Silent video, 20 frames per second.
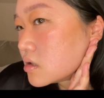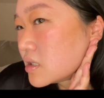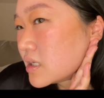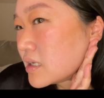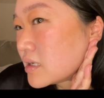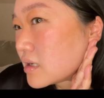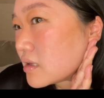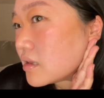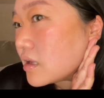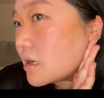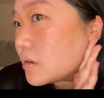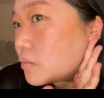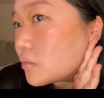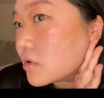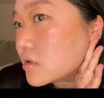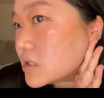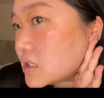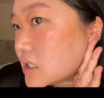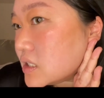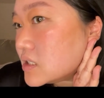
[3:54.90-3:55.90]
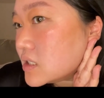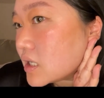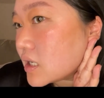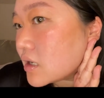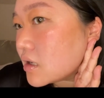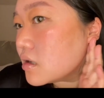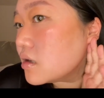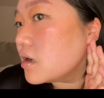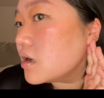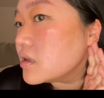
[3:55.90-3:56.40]
in a lot more
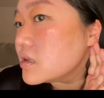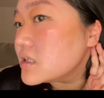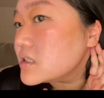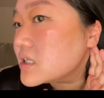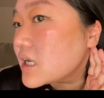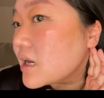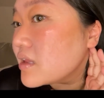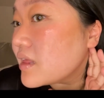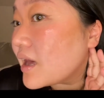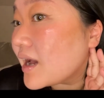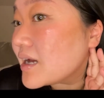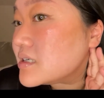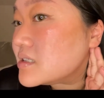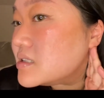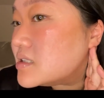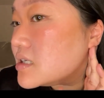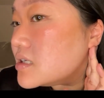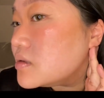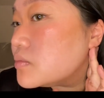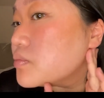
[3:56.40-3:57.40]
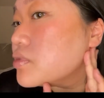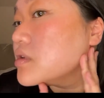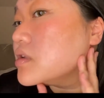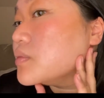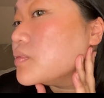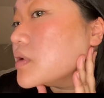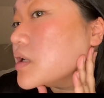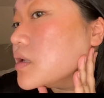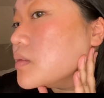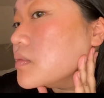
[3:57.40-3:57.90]
detail on the side that I didn't put the
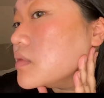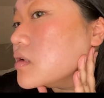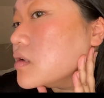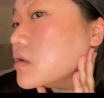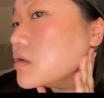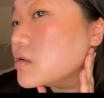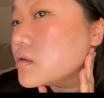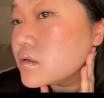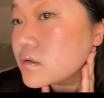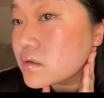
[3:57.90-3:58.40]
primer.